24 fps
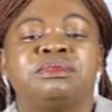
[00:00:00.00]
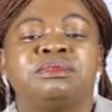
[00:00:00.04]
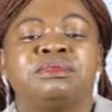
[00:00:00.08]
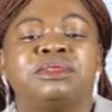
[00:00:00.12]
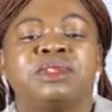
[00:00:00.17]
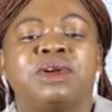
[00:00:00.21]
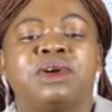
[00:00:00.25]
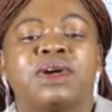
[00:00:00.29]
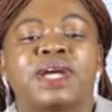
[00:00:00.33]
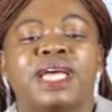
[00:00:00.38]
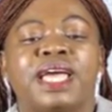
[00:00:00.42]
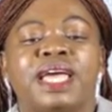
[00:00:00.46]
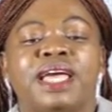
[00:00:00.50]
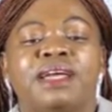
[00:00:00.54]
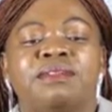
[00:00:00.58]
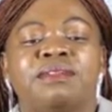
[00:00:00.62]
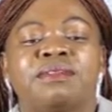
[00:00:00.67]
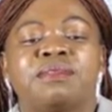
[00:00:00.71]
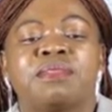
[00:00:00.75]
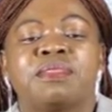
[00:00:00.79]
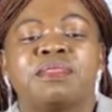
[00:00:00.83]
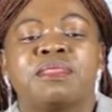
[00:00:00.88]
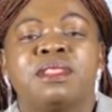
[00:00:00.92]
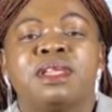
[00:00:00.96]
Okay?
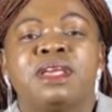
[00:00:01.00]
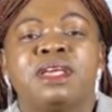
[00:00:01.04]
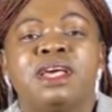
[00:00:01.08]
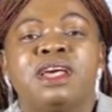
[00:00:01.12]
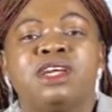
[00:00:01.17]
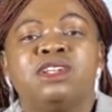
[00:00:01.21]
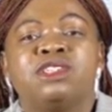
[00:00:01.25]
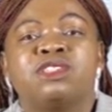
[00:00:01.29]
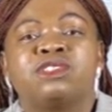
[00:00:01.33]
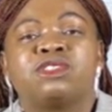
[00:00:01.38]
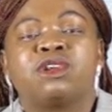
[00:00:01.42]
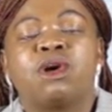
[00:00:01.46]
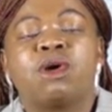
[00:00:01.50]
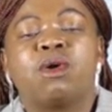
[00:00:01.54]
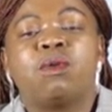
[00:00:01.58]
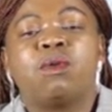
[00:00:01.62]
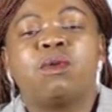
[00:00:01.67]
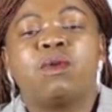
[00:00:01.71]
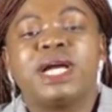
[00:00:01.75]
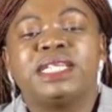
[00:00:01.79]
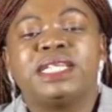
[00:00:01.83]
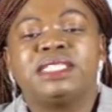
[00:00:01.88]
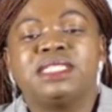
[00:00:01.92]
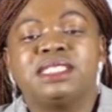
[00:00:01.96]
So
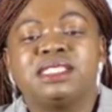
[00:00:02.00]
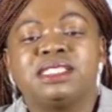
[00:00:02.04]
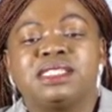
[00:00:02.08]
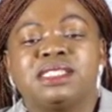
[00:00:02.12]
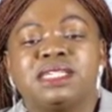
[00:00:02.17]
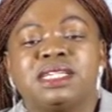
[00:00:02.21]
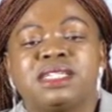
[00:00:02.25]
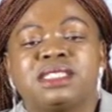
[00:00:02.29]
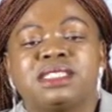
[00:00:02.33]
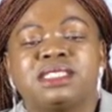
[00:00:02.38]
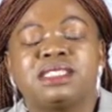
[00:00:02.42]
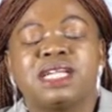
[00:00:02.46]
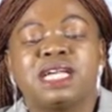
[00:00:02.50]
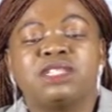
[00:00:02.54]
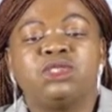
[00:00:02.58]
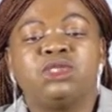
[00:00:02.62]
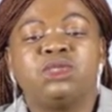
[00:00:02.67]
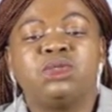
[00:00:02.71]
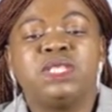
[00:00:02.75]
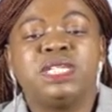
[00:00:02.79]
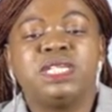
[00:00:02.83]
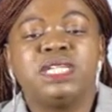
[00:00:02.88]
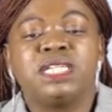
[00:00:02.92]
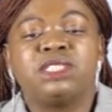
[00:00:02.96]
what is it that
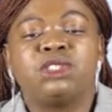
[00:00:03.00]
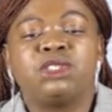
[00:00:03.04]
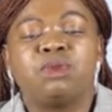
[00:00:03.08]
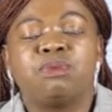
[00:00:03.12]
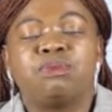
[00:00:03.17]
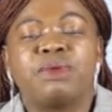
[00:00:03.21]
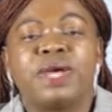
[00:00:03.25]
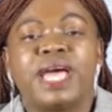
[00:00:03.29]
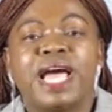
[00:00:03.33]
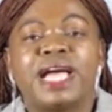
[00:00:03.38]
you needed to pay